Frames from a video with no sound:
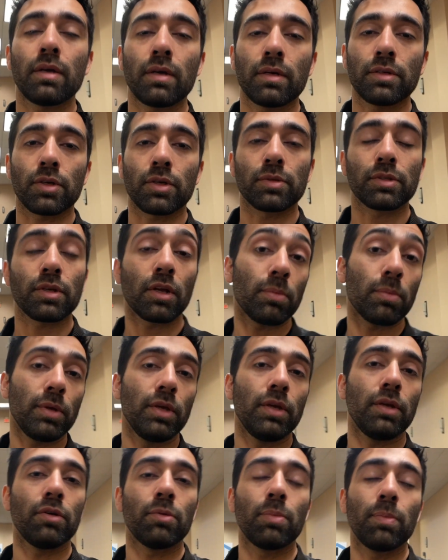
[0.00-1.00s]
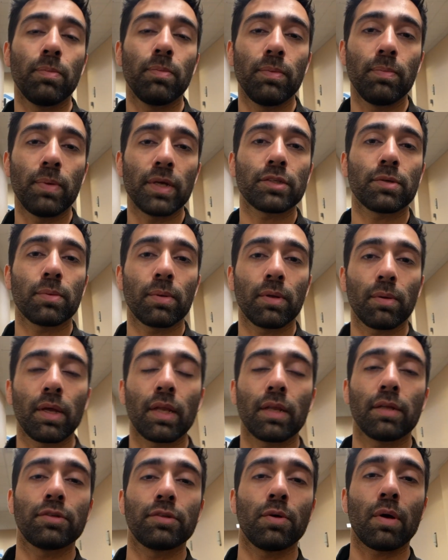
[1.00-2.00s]
So it's going to be, basically you're
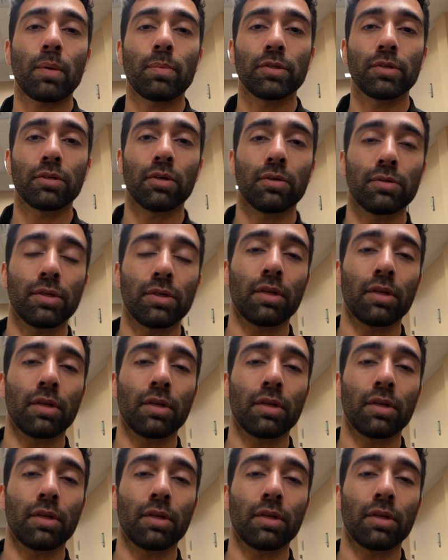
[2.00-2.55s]
getting two episodes.